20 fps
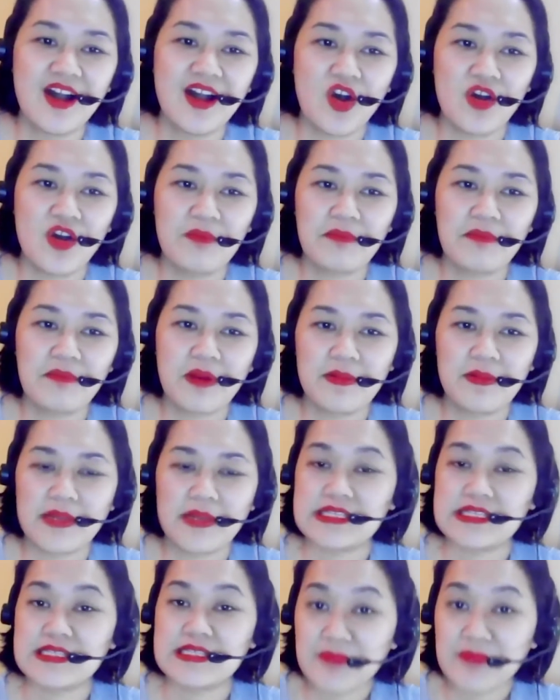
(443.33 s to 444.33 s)
on public
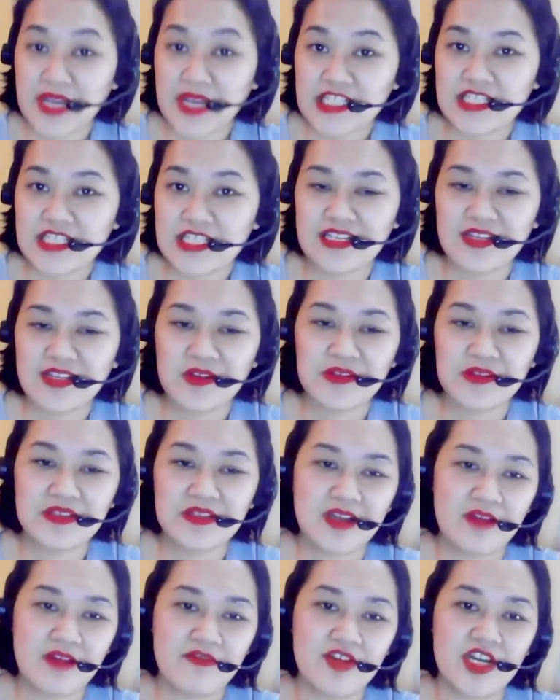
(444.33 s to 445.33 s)
participation in local
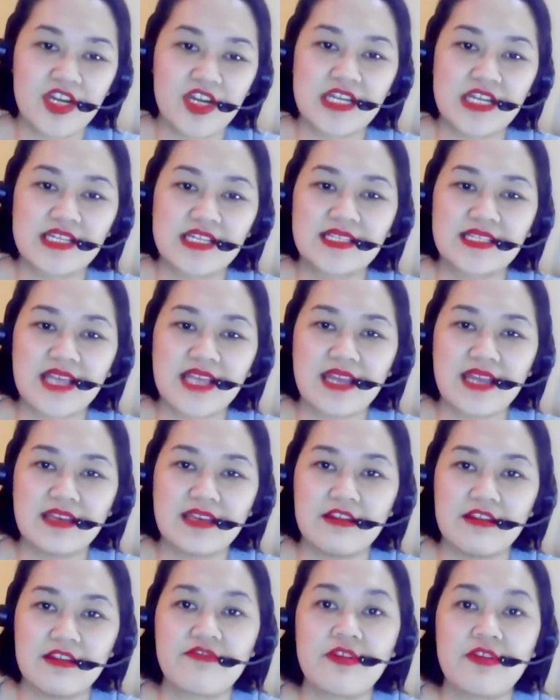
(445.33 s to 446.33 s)
governance and
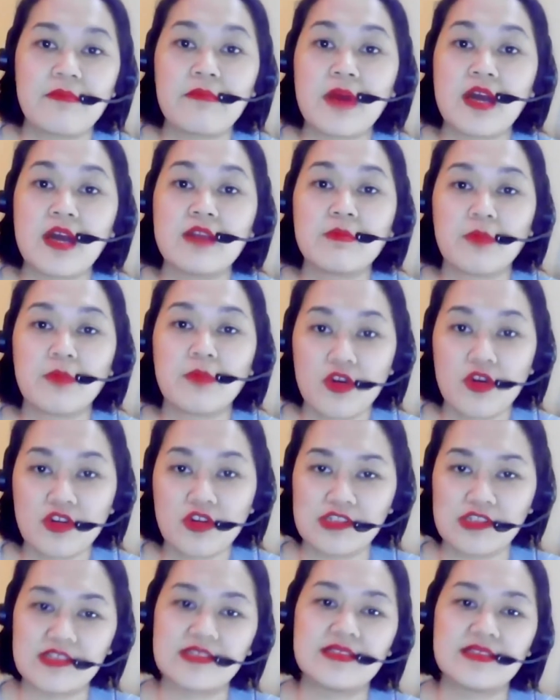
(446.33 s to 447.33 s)
different
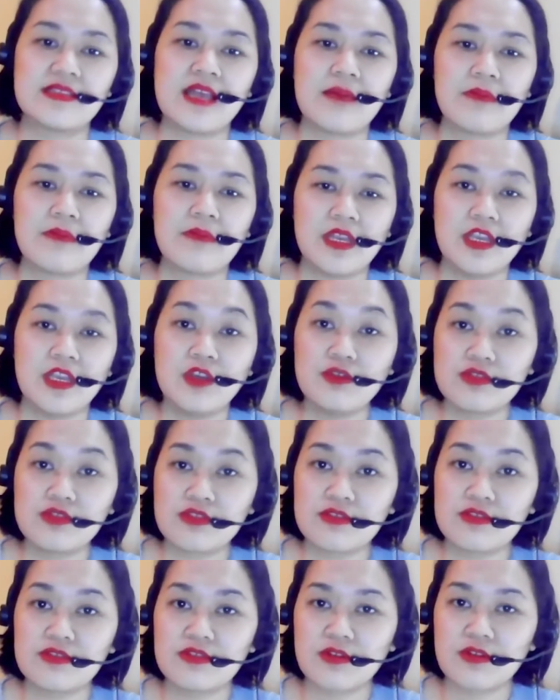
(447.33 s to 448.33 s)
models that have been used
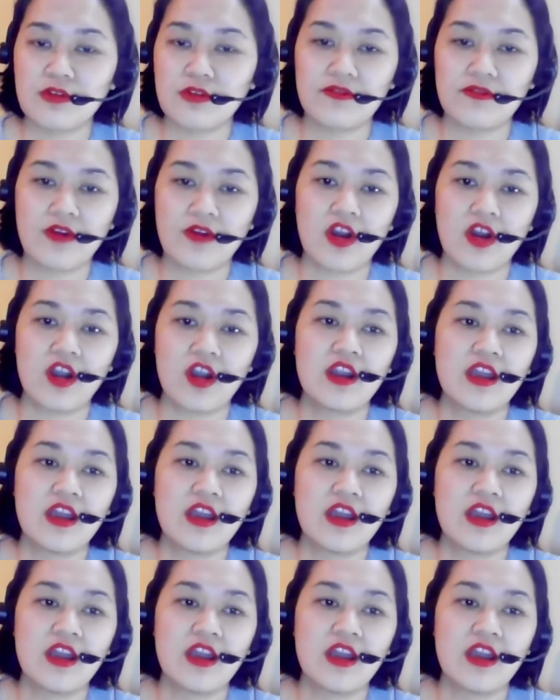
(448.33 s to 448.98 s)
so far.